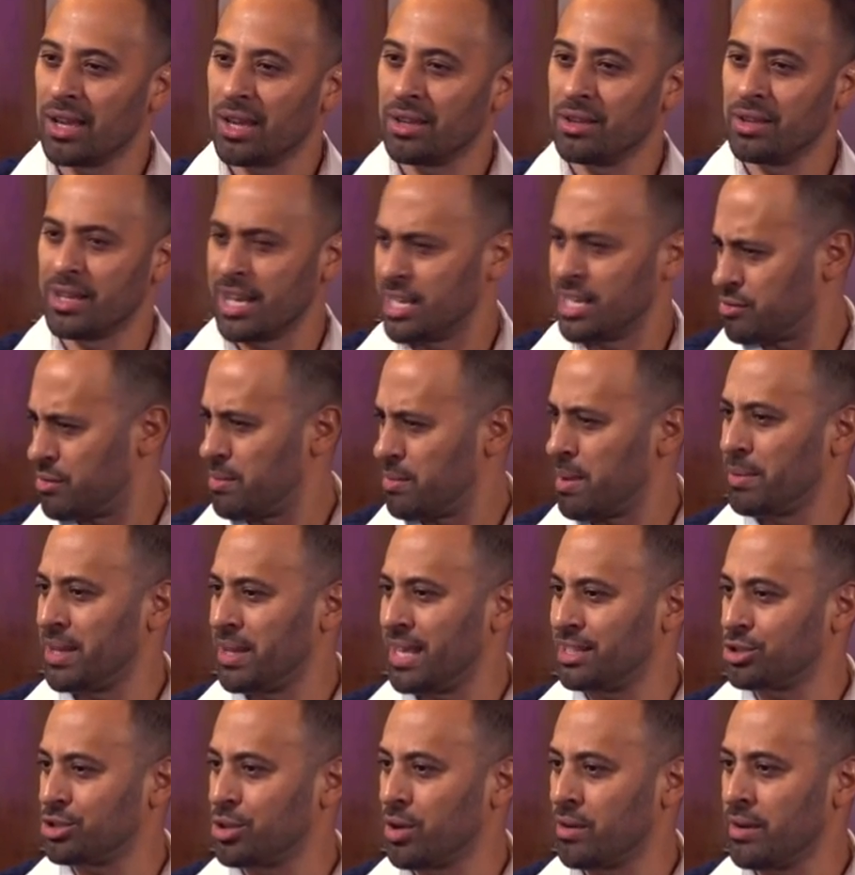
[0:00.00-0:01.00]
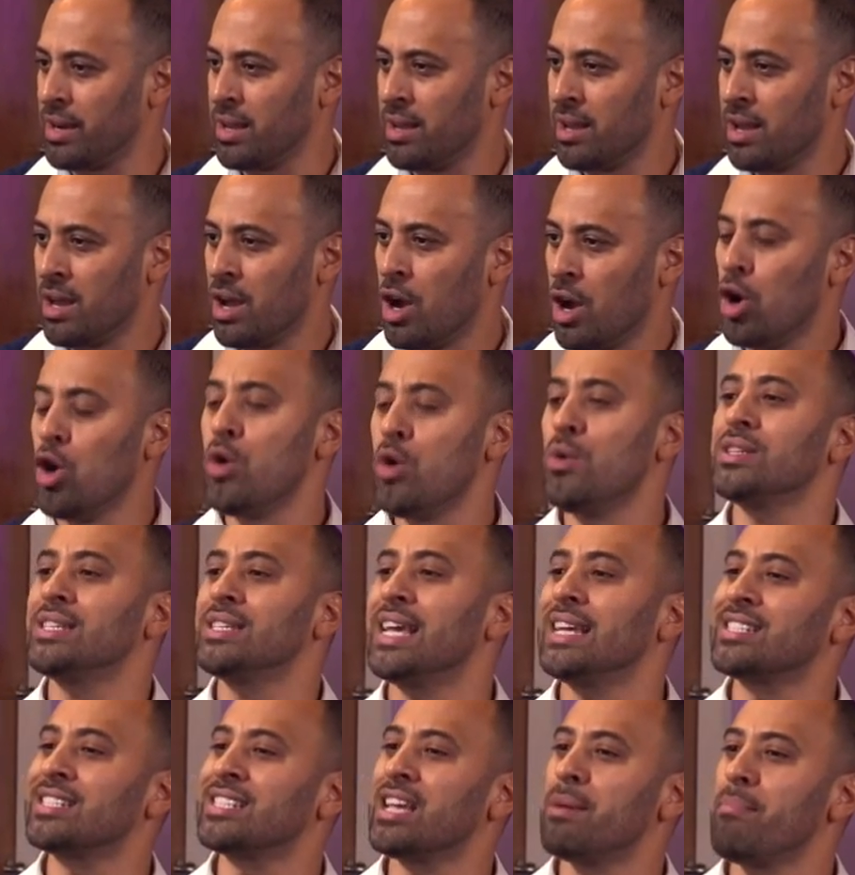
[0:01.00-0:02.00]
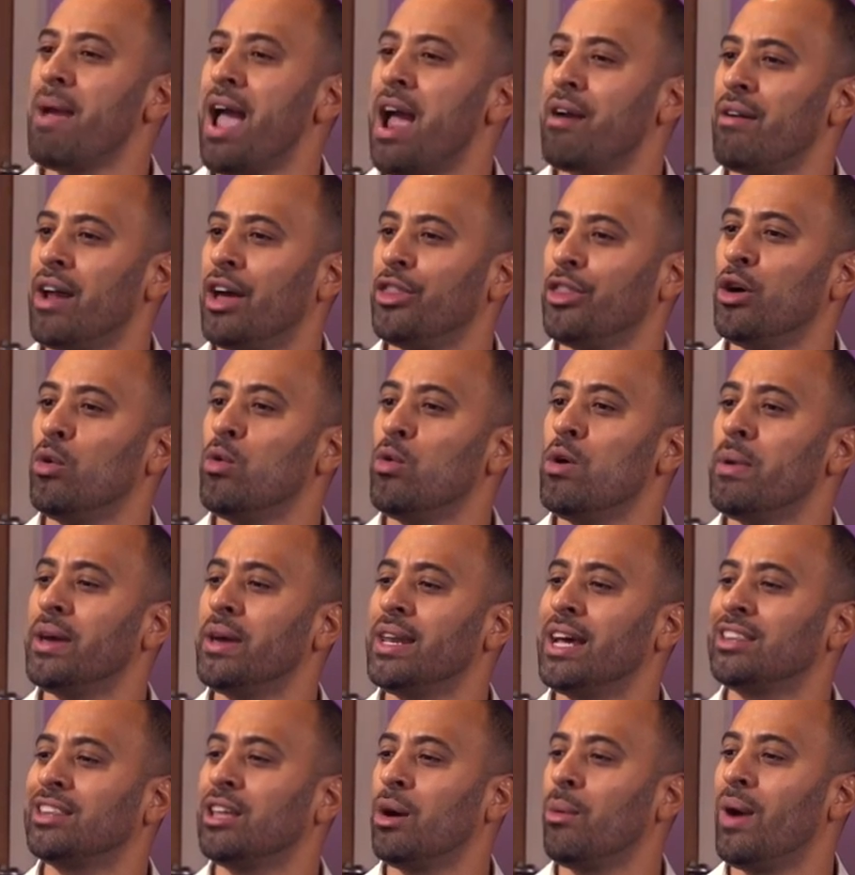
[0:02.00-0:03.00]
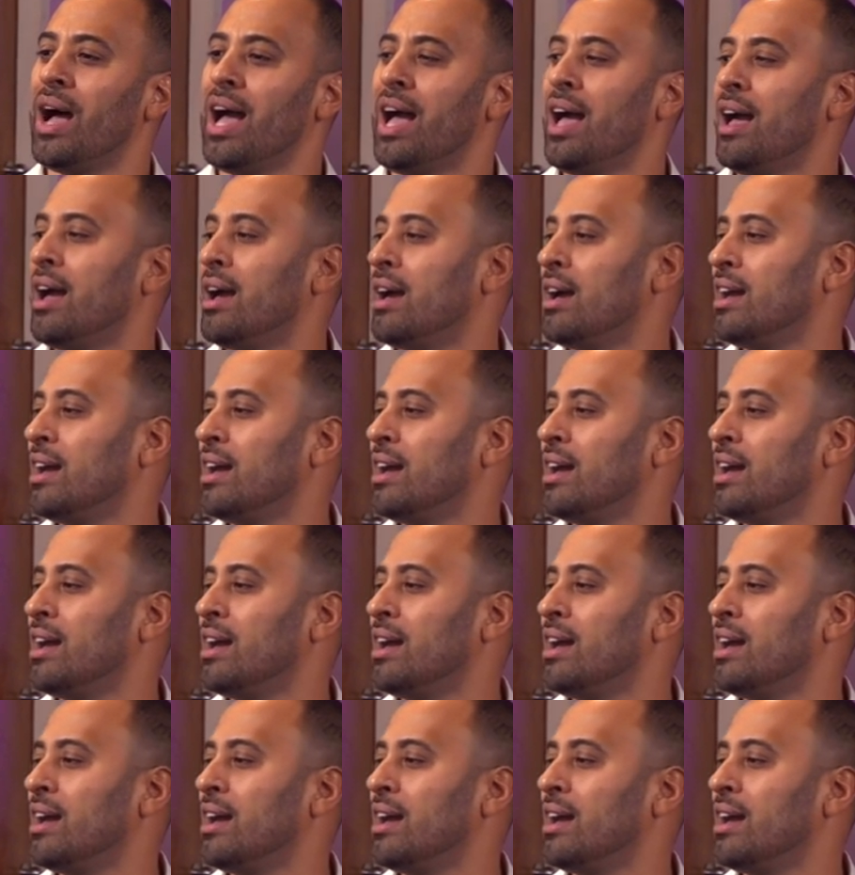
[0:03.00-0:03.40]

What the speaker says: You guys remember that story? Who was at Samaria? The woman at the what?